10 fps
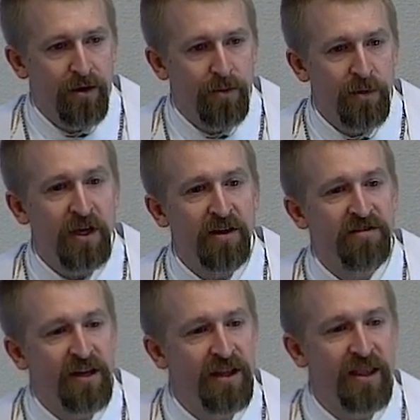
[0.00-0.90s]
because
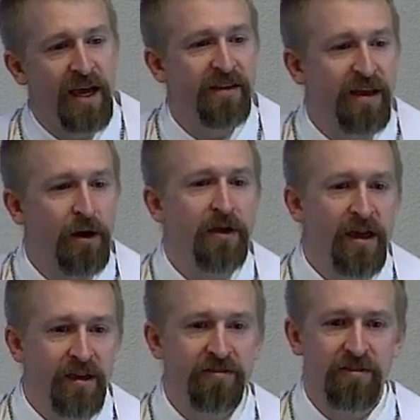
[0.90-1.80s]
he laid down
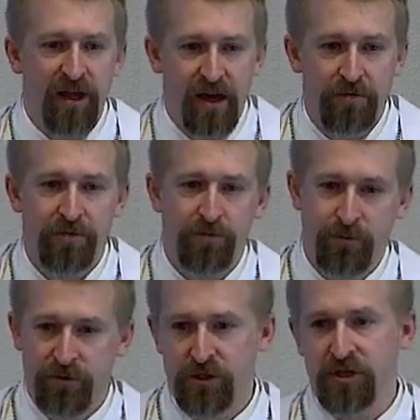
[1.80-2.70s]
his life
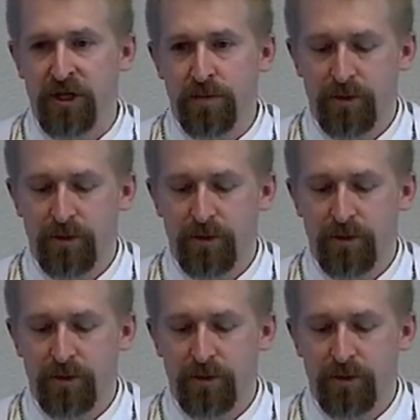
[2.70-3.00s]
for the sheep.